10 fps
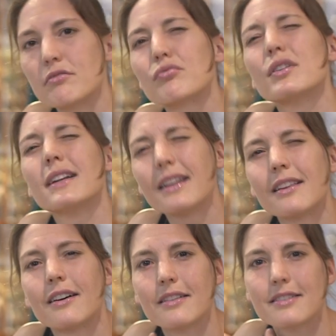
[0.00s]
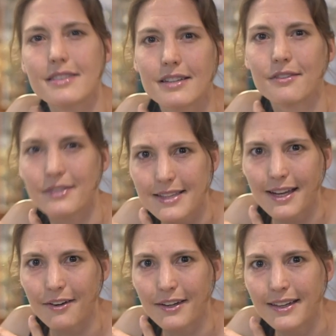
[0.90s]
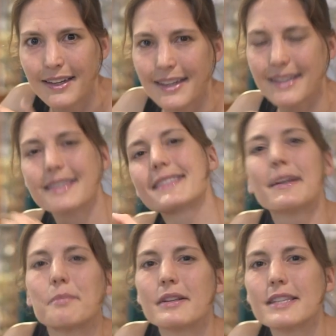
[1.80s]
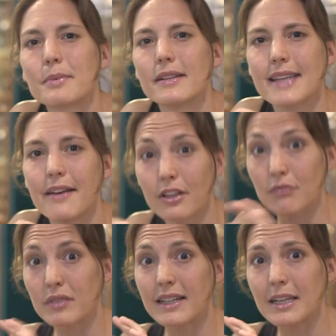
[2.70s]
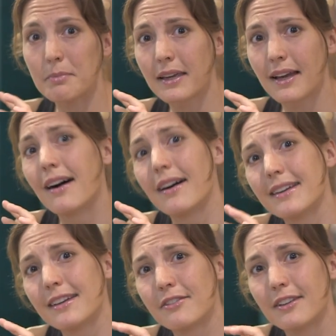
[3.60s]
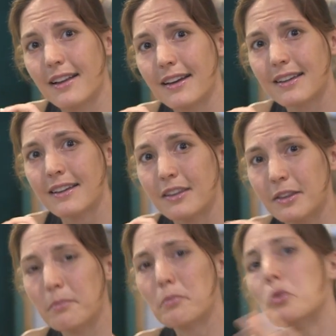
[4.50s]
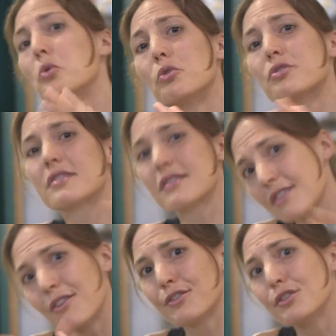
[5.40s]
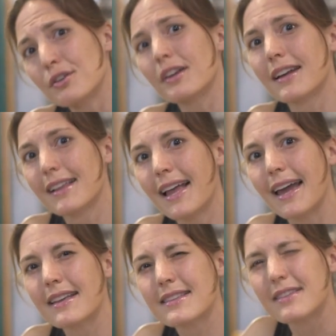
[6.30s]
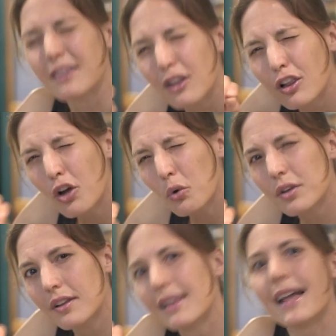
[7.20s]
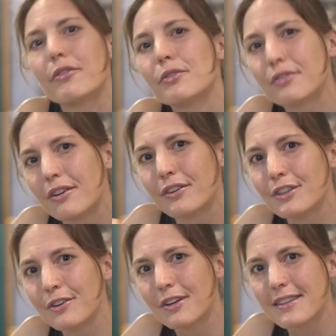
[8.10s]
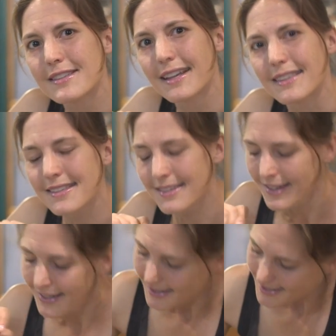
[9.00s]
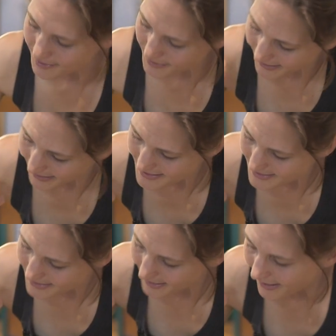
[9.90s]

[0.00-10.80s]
a really large surface area. It's the same principle as having a really big eye, if you like. The more stuff you can collect, the lower the levels of it you can sense. So in the case of the